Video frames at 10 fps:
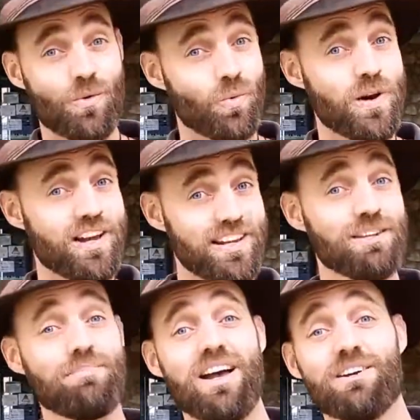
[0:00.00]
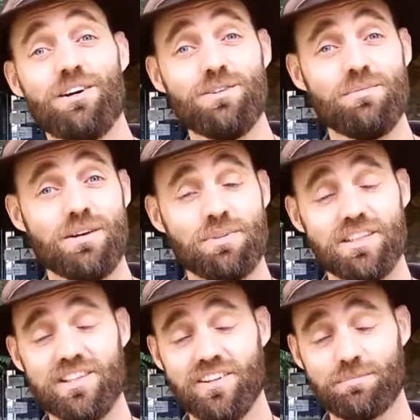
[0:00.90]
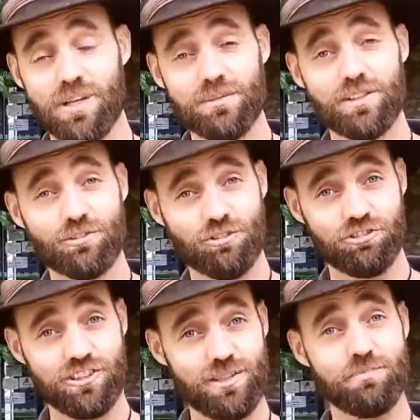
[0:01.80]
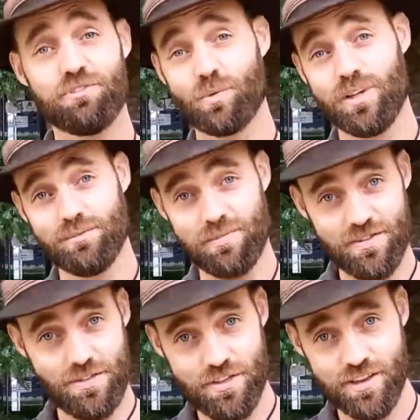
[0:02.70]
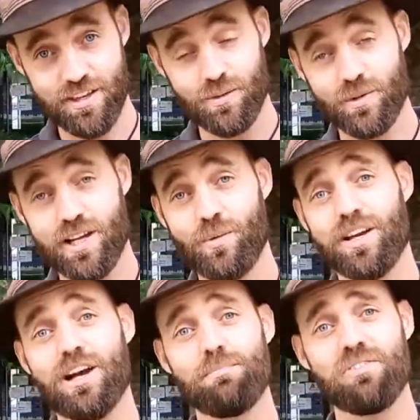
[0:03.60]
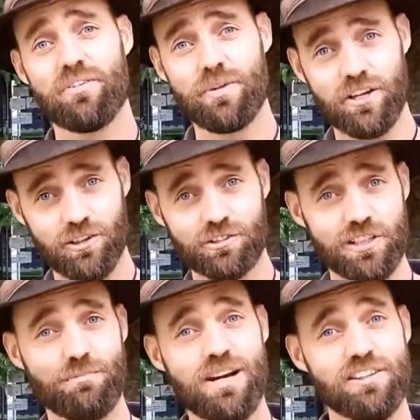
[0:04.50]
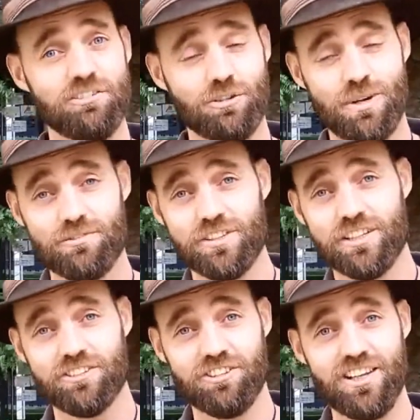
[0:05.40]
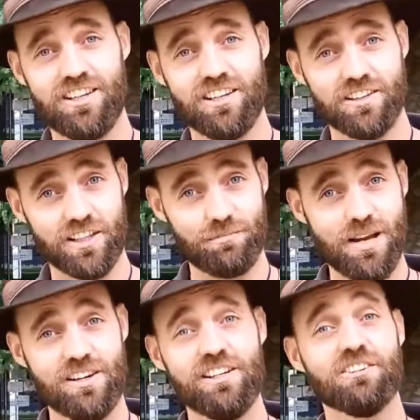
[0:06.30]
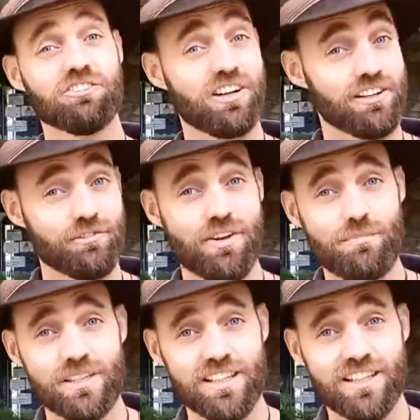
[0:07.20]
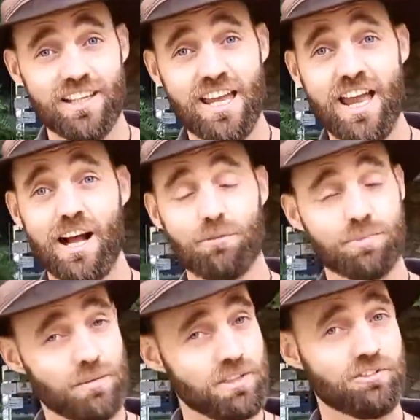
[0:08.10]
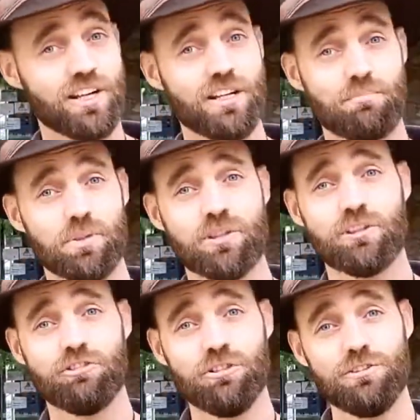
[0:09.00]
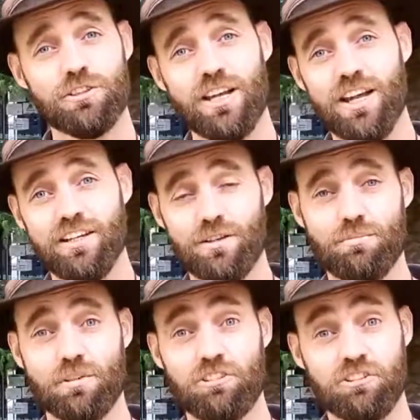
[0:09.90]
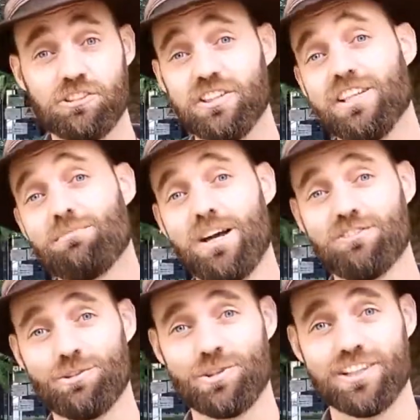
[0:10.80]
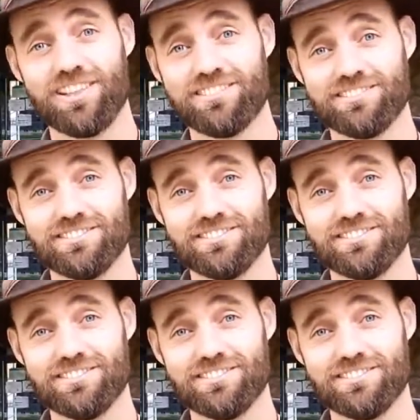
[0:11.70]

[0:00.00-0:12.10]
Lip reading: When I get back home, I believe I'll probably go to sleep for 1 month. When I wake up, if I'm not already married to my fiancée, then I'll get married and start a family. I'll probably write a book or 2 and then potentially get back to work.